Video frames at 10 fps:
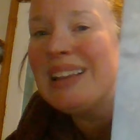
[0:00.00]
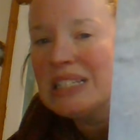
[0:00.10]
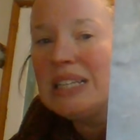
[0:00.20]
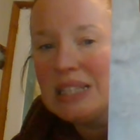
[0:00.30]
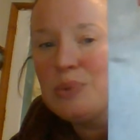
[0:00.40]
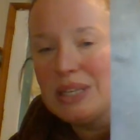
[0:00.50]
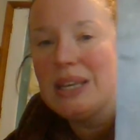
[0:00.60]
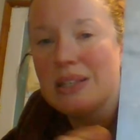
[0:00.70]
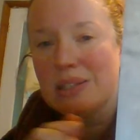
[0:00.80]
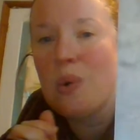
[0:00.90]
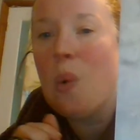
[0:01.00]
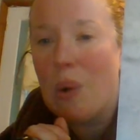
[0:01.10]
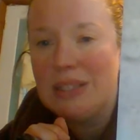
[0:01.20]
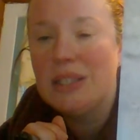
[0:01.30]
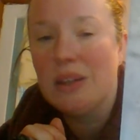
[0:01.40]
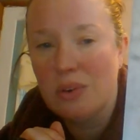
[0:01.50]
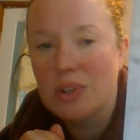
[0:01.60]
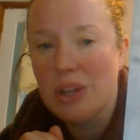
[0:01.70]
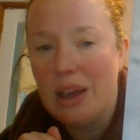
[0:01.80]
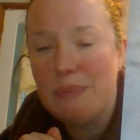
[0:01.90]
actually this would take quite a
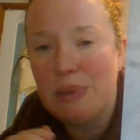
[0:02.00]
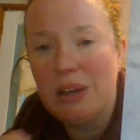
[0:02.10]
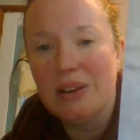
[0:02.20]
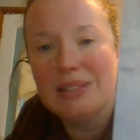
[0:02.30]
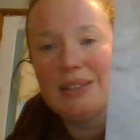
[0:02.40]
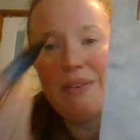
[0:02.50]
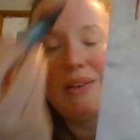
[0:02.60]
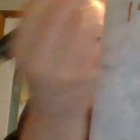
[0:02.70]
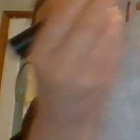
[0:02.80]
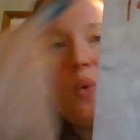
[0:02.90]
long time because there are